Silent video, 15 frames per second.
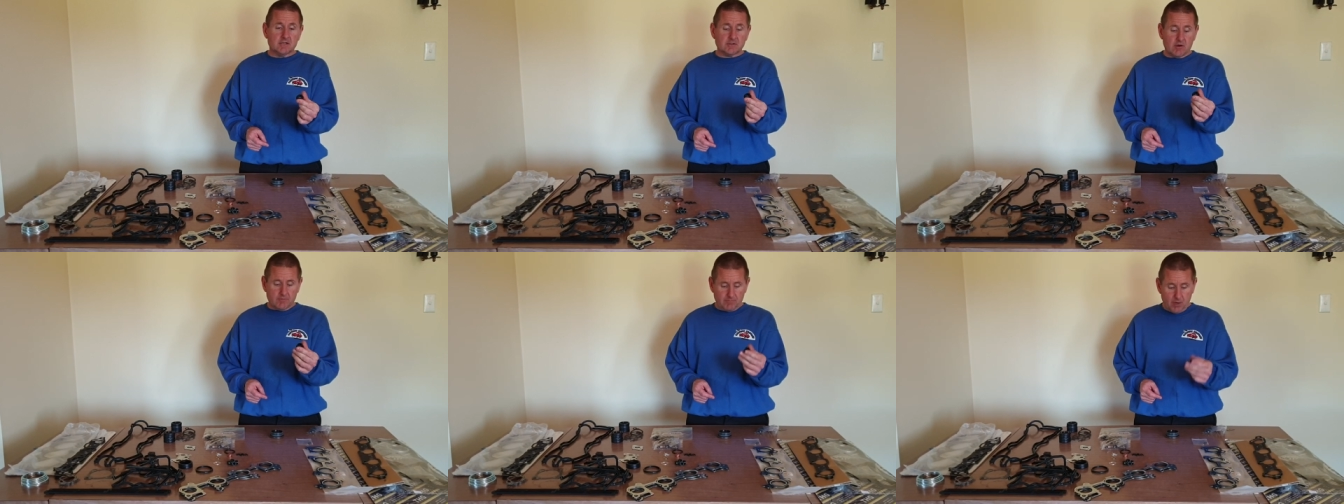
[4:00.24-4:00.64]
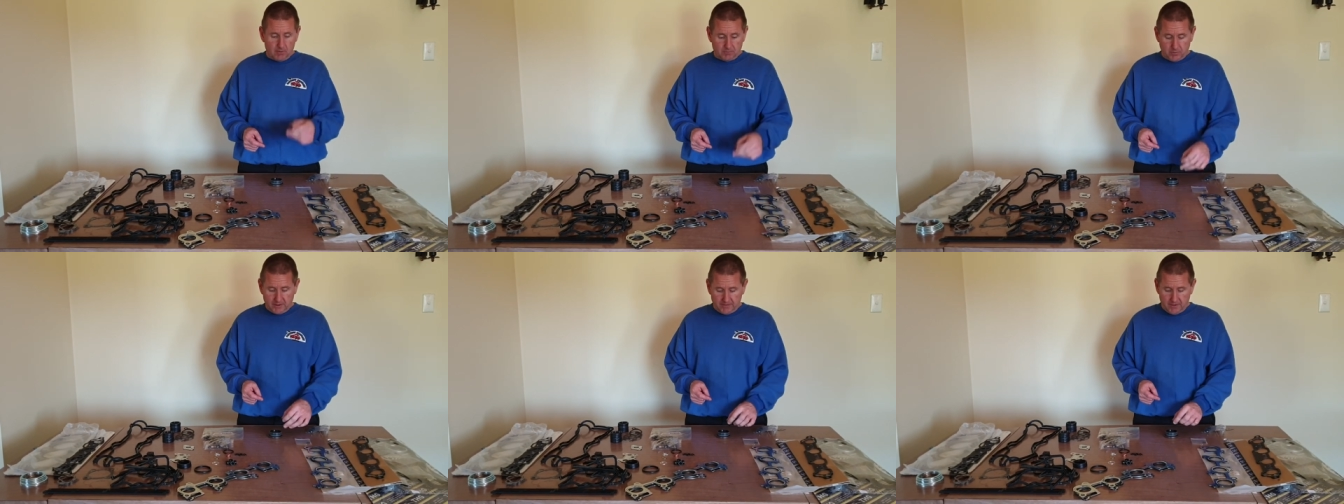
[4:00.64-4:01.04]
So I've
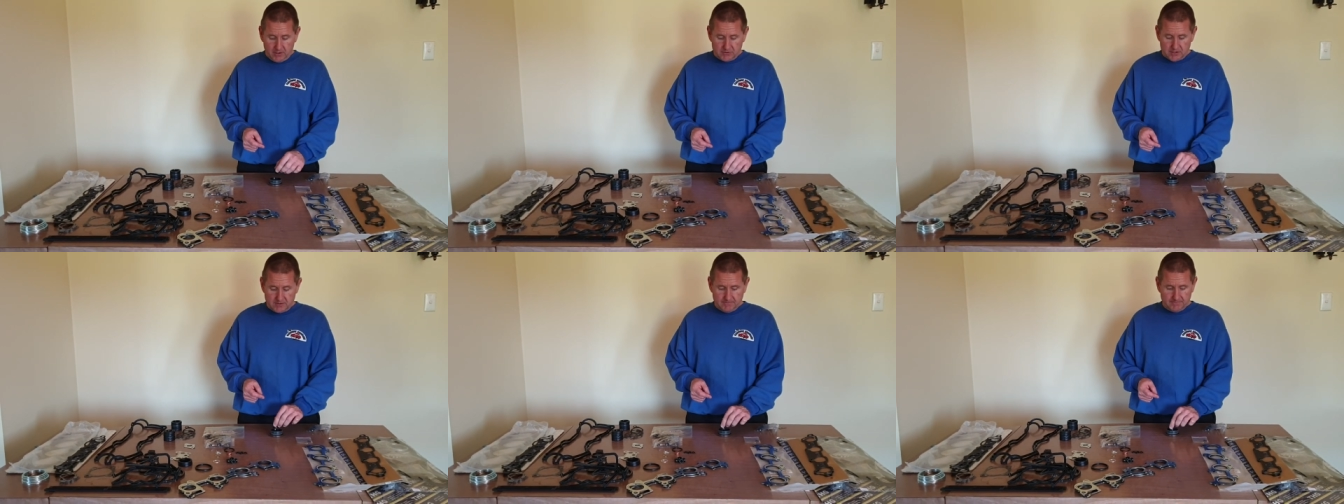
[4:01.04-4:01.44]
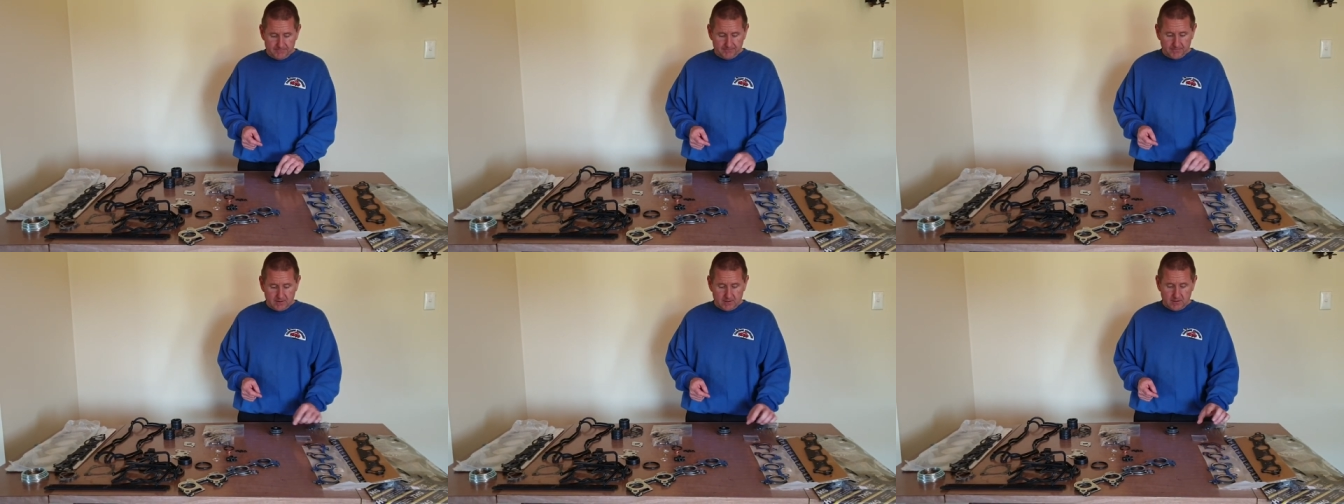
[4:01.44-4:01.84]
popped one of those in.
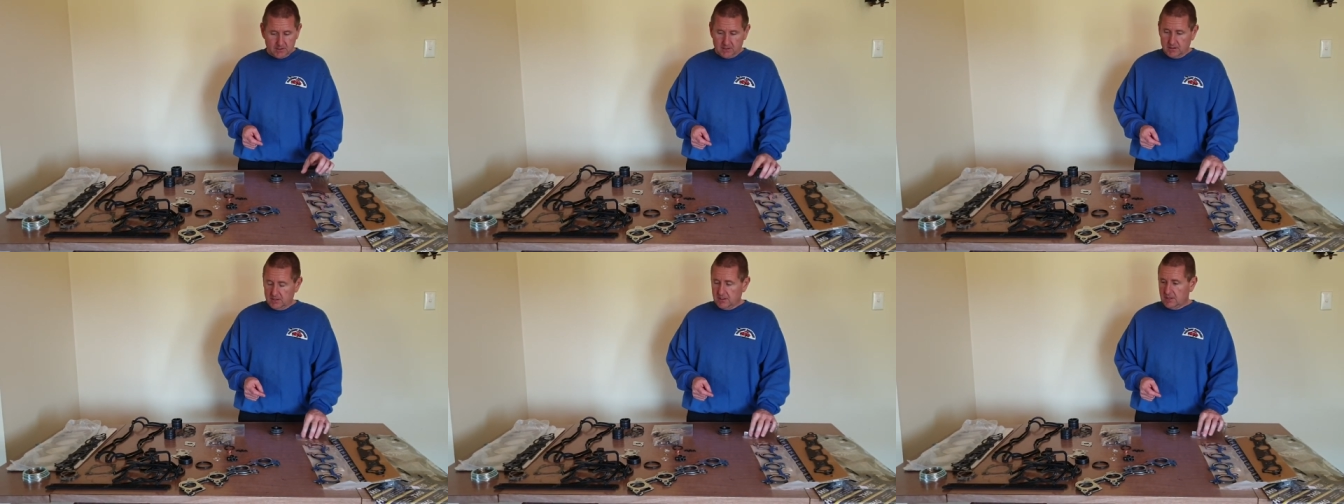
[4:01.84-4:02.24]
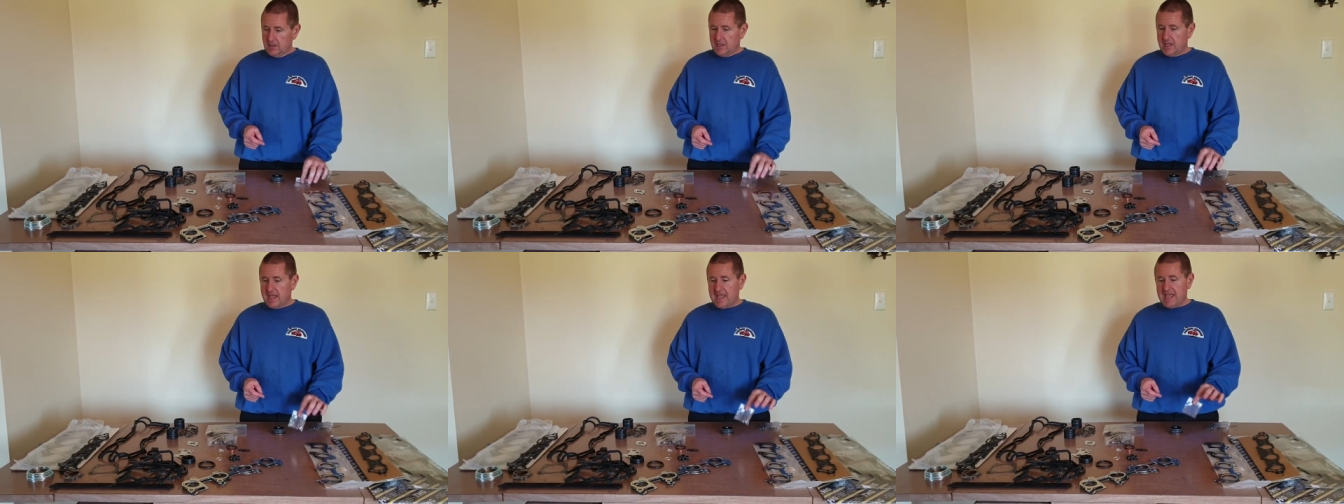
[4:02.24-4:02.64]

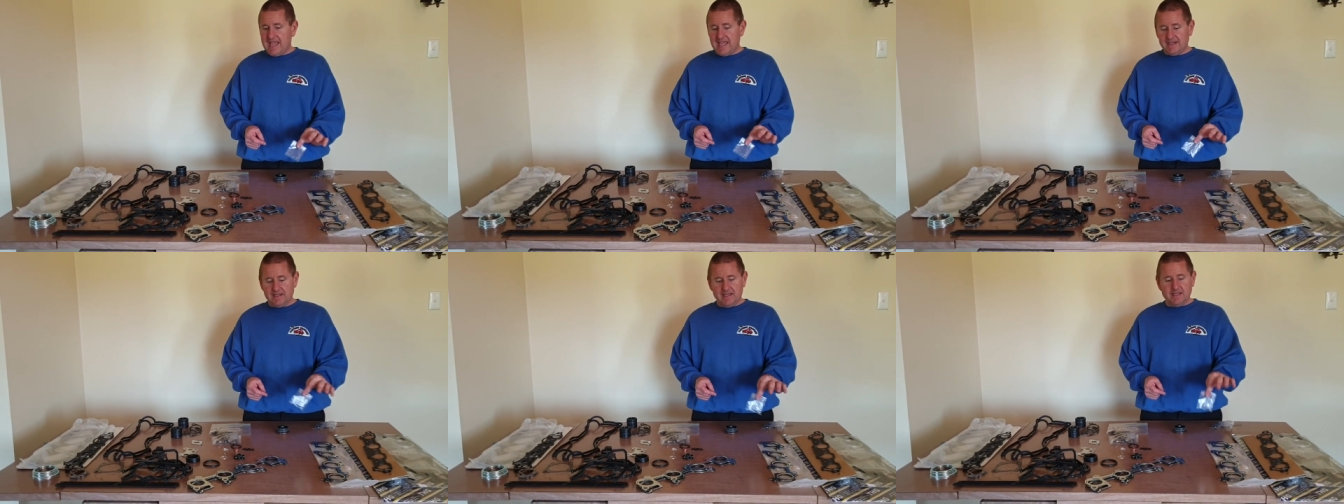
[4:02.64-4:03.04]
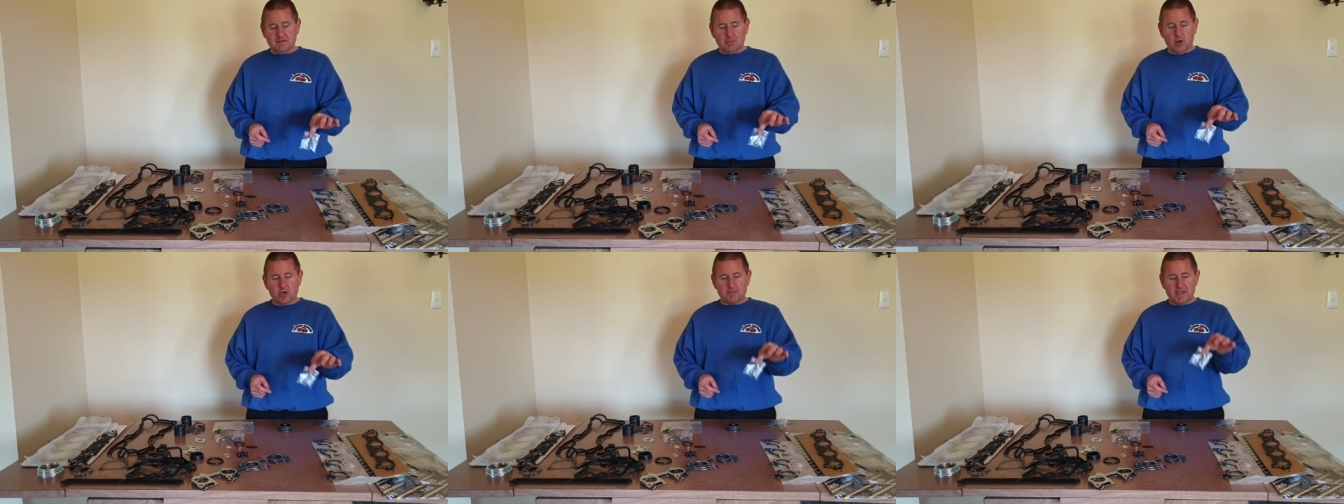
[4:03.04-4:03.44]
And in the
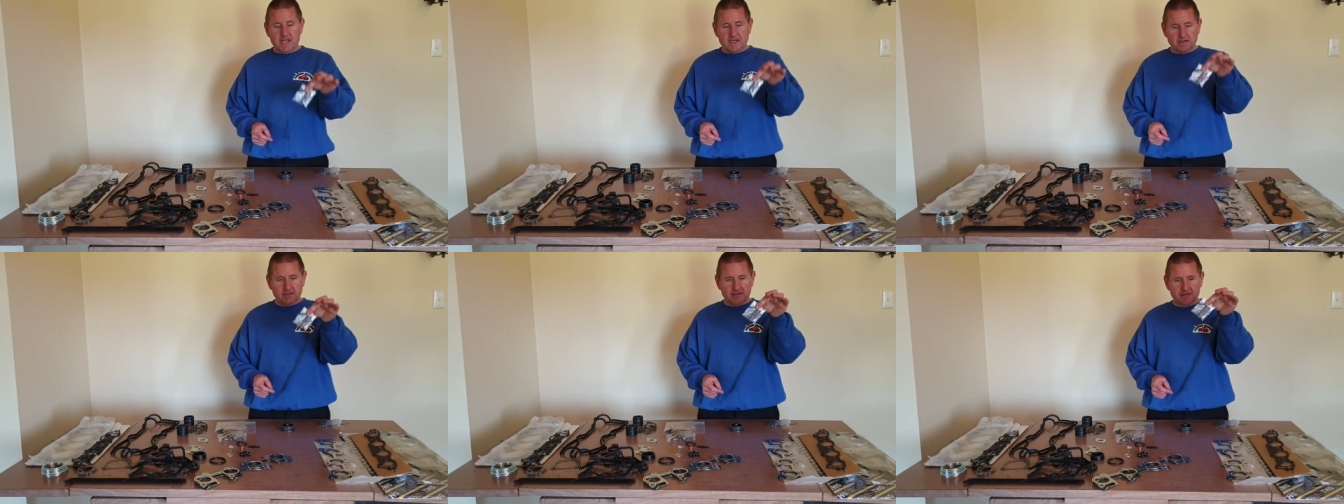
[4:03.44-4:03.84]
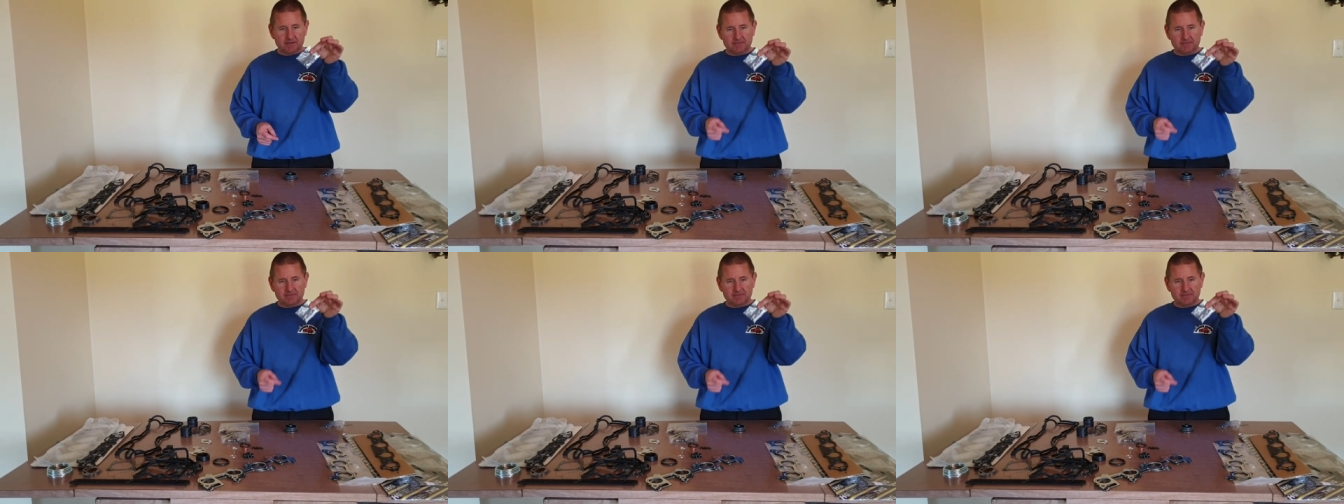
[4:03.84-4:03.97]
bottom end,